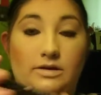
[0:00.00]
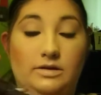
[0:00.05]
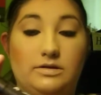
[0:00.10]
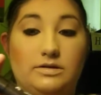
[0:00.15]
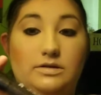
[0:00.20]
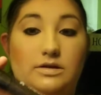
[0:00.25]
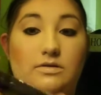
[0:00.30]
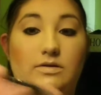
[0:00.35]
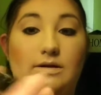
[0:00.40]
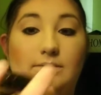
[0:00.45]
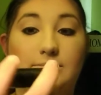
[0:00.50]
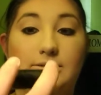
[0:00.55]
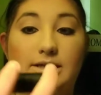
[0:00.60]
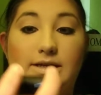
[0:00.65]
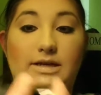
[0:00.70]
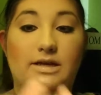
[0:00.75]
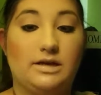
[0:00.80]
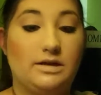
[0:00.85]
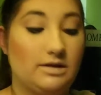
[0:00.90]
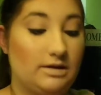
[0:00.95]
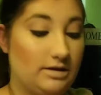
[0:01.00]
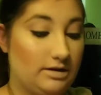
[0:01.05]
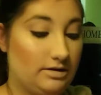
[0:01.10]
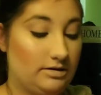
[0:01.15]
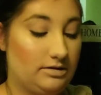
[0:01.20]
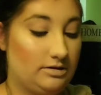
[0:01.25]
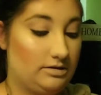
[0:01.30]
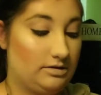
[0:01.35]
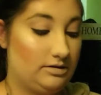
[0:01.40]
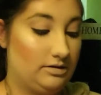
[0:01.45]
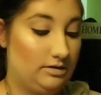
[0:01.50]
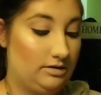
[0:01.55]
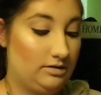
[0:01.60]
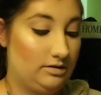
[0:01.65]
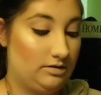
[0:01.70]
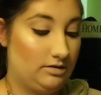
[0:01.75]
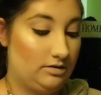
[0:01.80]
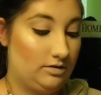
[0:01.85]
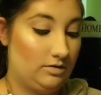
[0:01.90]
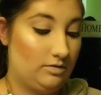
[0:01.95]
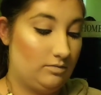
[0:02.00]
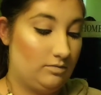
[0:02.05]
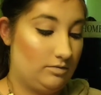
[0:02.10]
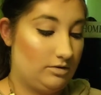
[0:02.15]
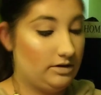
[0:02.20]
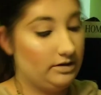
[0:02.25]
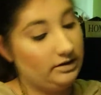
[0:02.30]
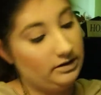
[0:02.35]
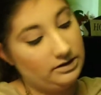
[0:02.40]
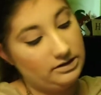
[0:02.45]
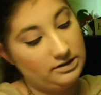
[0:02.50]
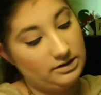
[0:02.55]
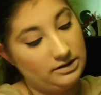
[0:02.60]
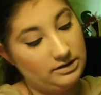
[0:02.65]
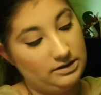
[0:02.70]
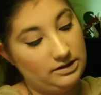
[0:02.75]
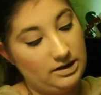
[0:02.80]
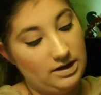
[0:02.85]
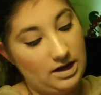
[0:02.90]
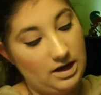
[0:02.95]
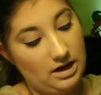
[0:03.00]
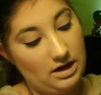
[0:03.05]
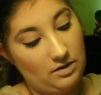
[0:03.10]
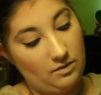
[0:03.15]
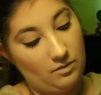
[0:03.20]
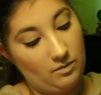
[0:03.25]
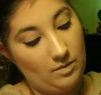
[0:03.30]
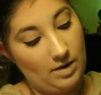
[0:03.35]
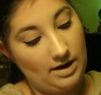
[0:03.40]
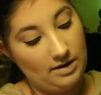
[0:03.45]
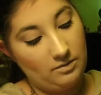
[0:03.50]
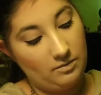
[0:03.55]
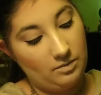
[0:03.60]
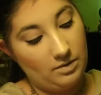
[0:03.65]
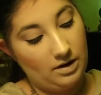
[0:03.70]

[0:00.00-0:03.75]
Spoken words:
So I'm taking this one. This is the Wet n